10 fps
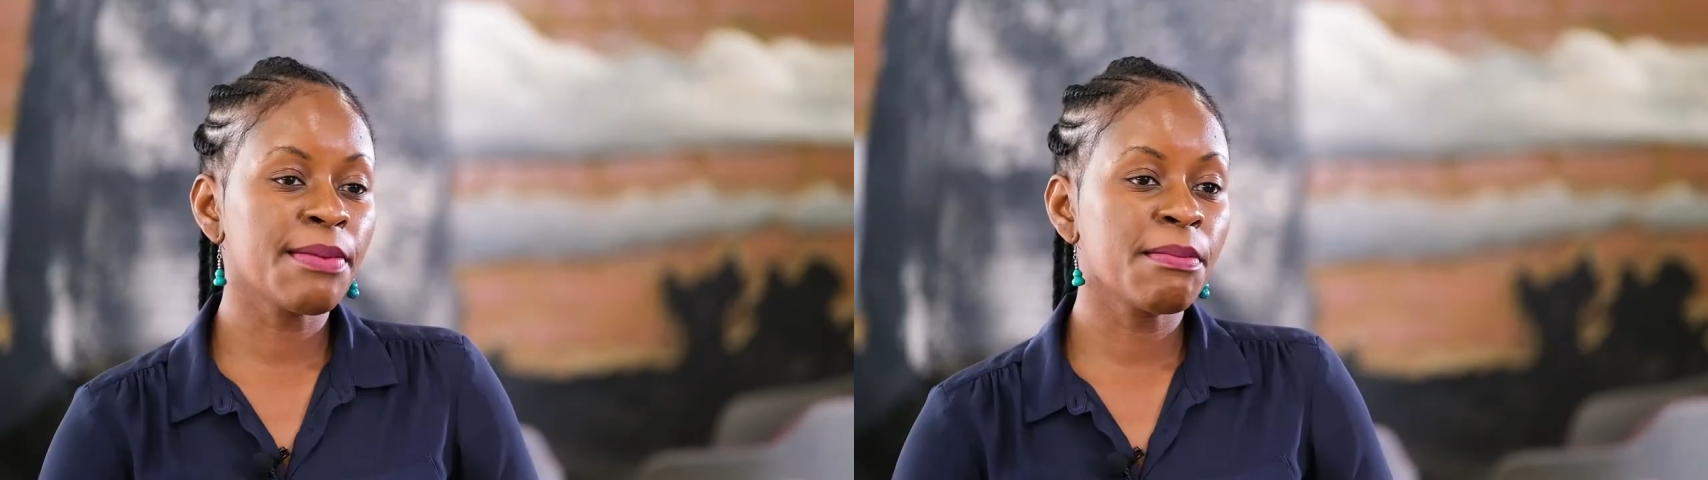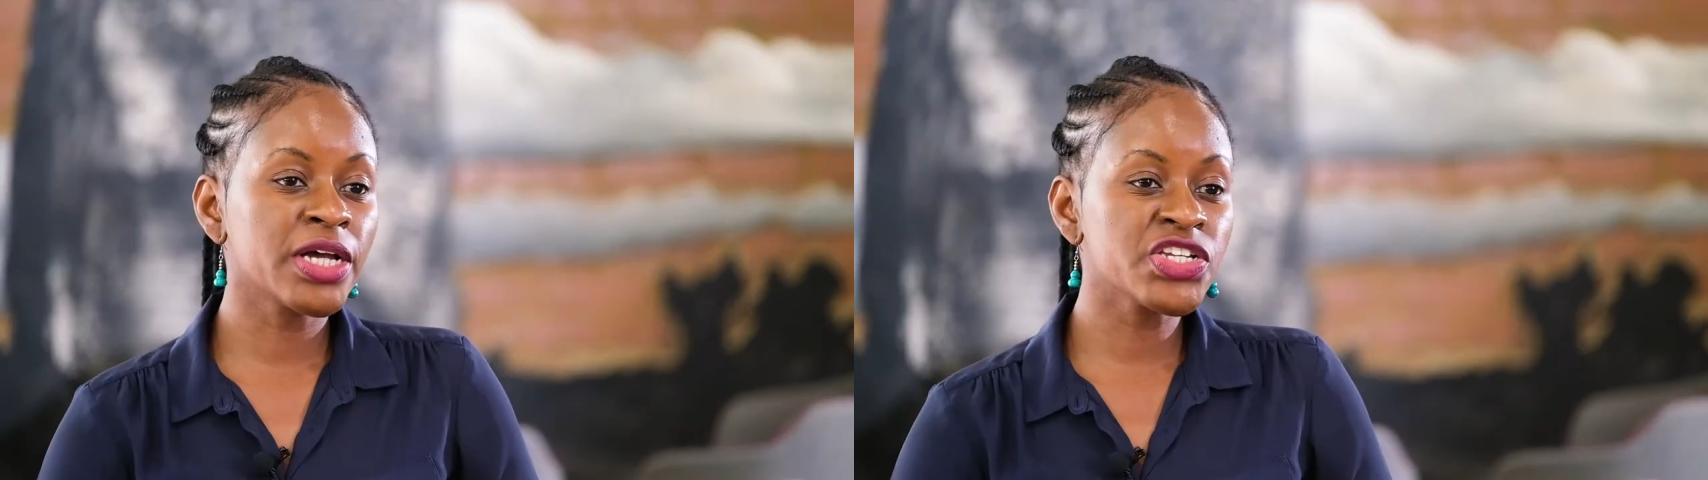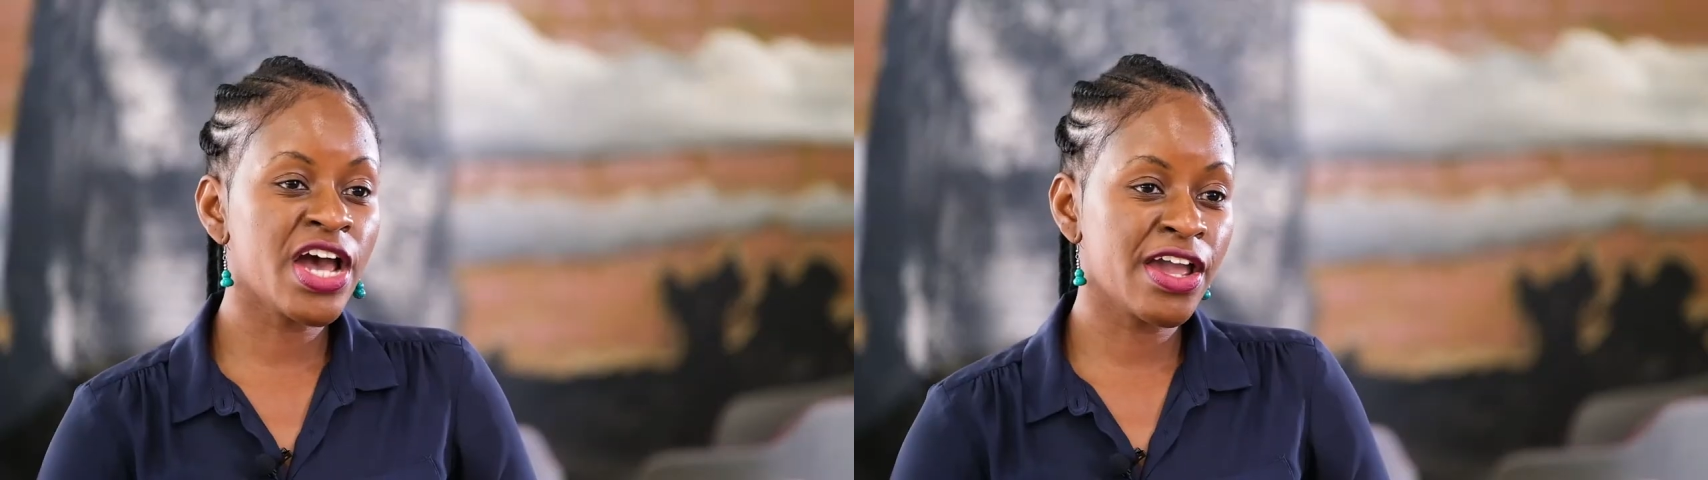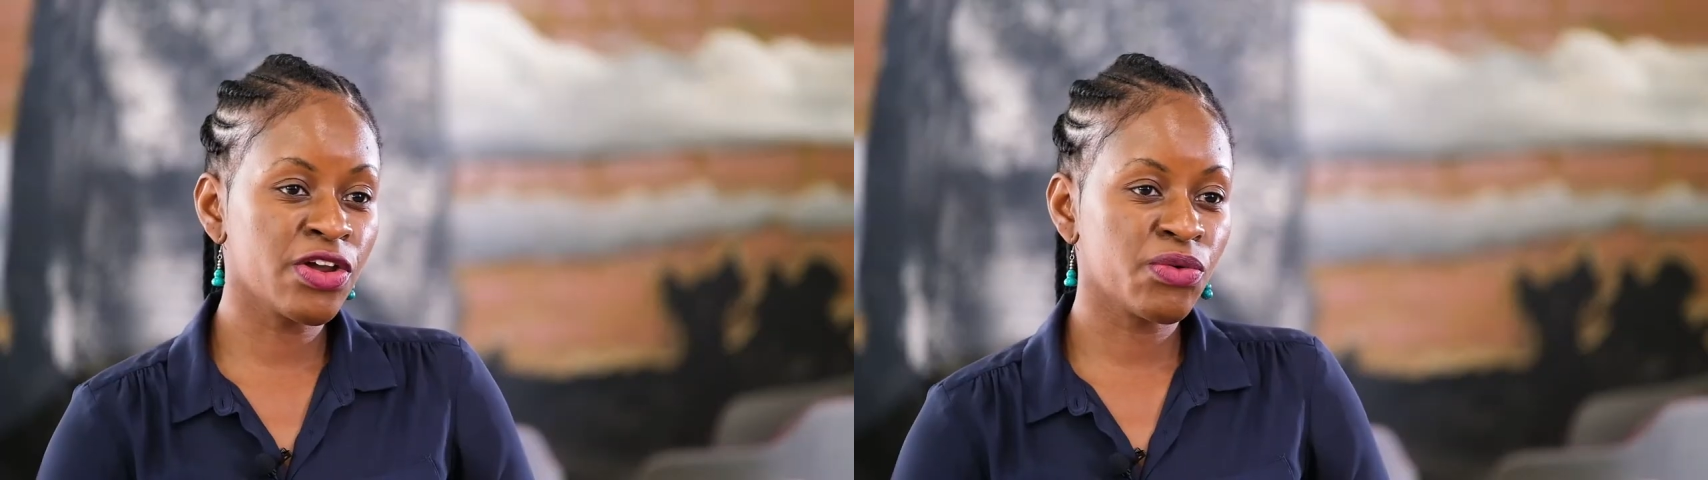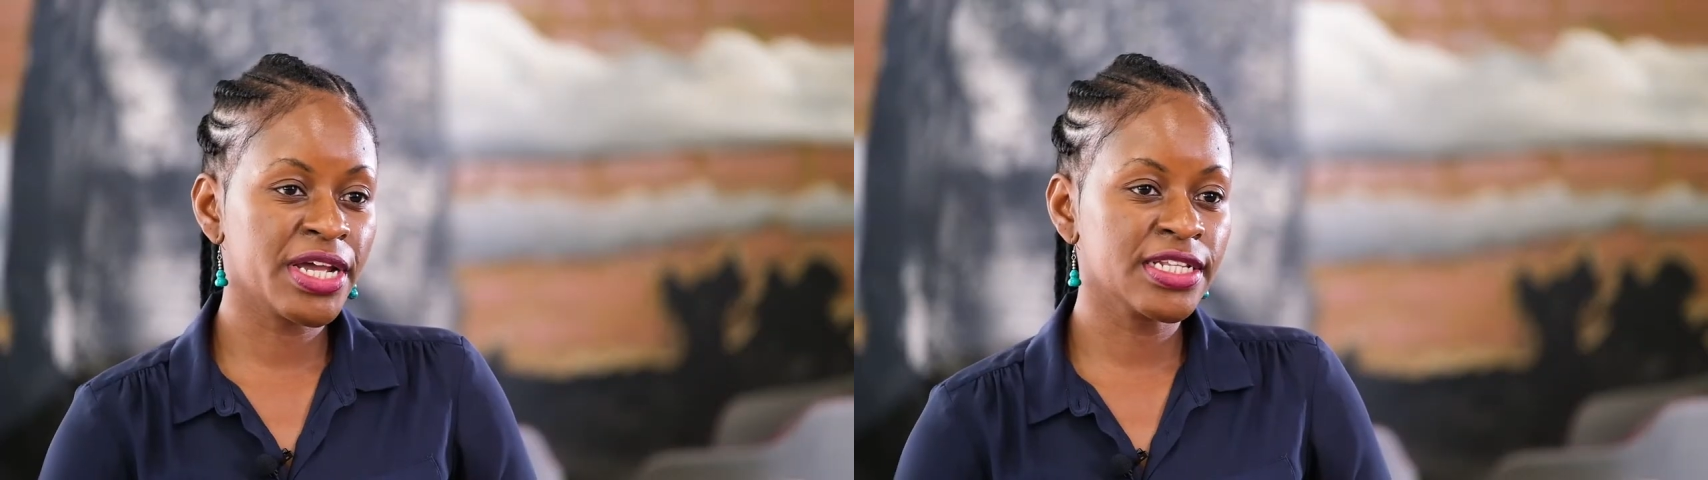a much
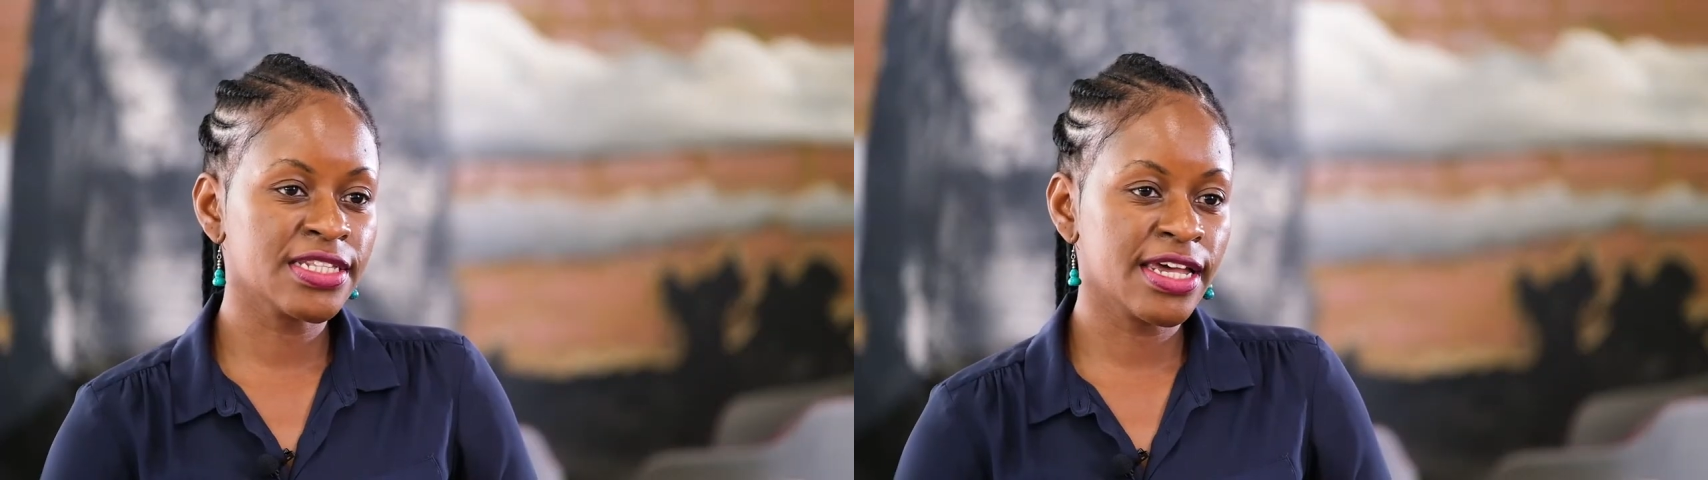higher rate